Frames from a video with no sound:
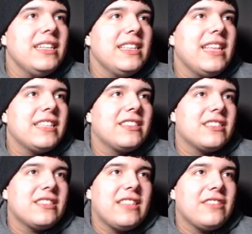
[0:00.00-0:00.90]
that's
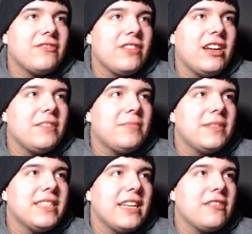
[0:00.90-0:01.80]
that's
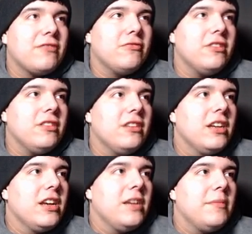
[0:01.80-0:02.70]
100% cool
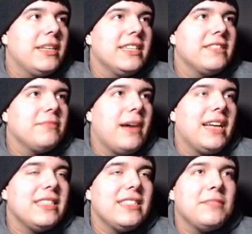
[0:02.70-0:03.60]
because
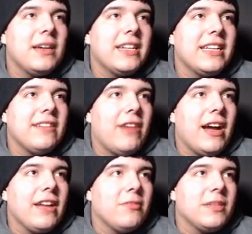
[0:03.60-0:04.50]
Moss is about to get
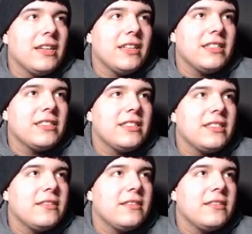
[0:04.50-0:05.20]
wide open on this.